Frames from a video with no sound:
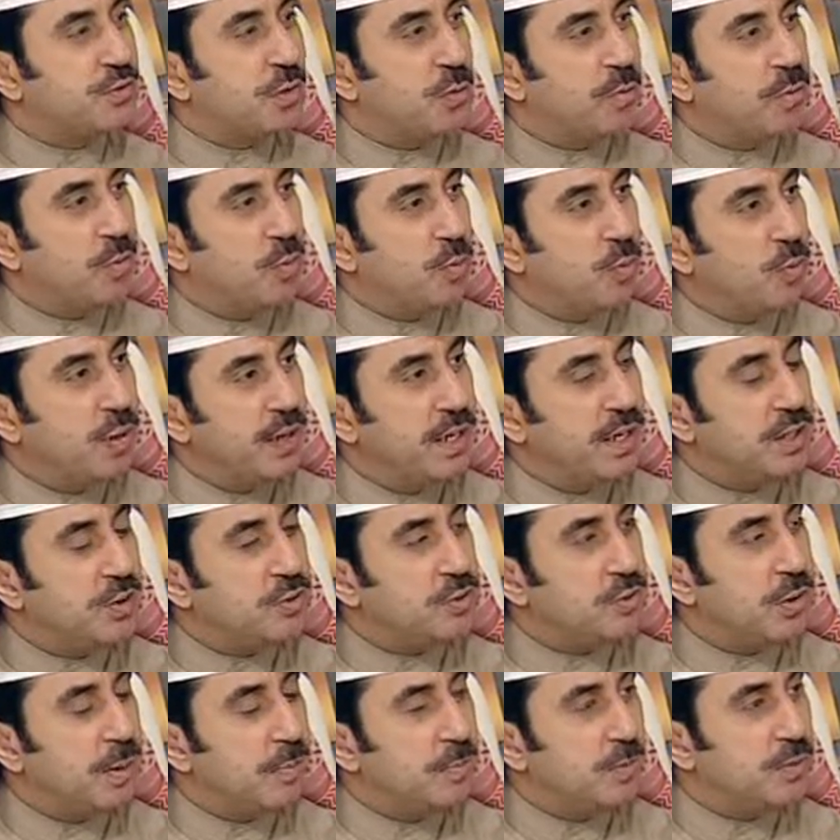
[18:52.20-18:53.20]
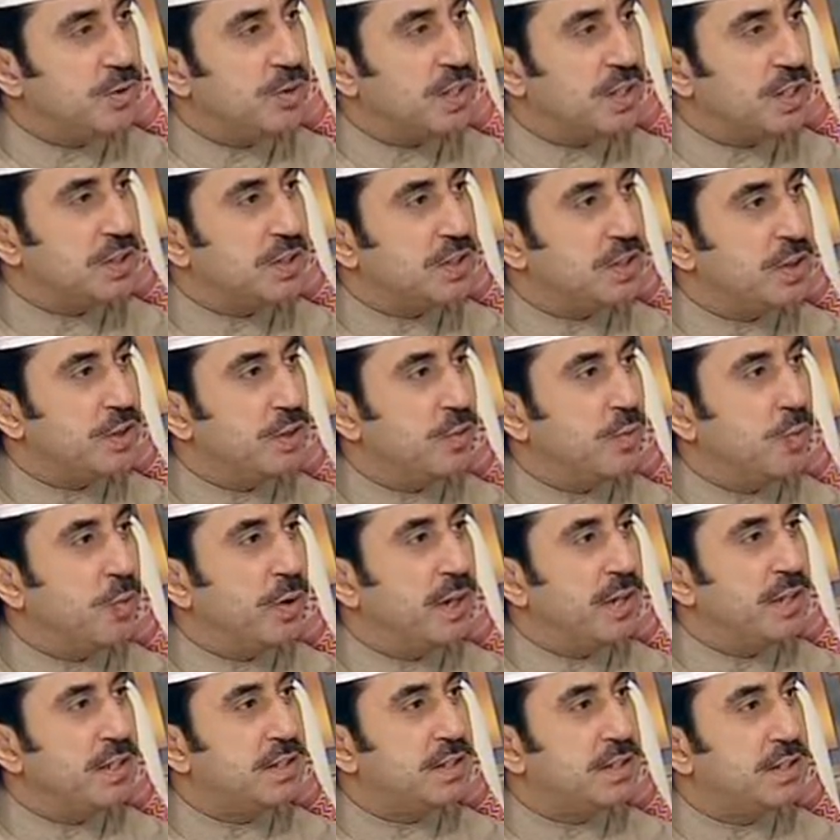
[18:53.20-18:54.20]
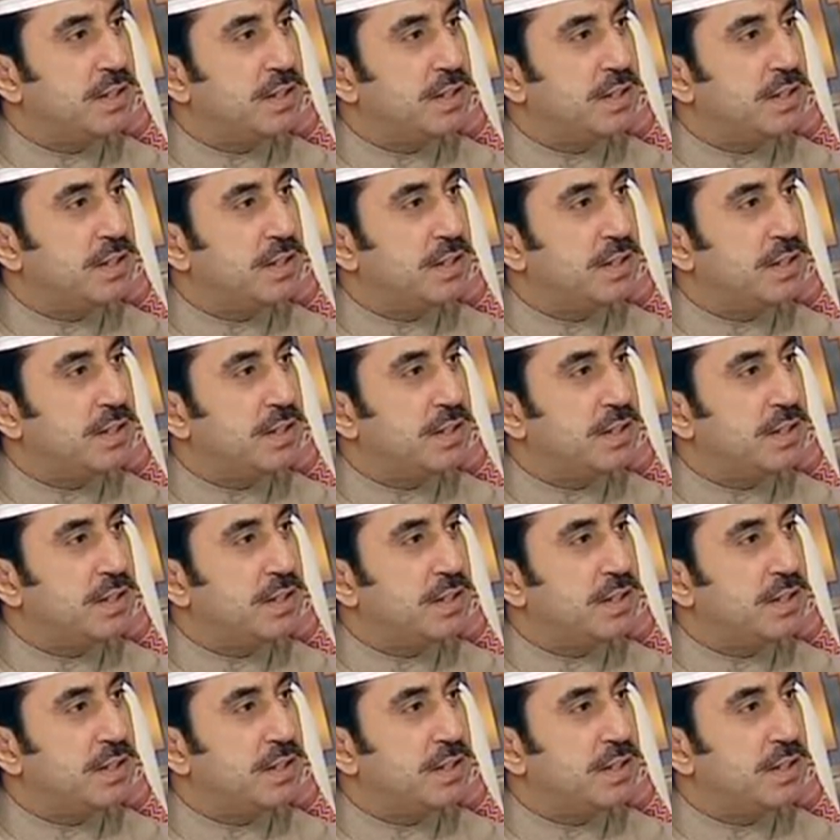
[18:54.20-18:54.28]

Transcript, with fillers: from Kuwait, representing Kuwait?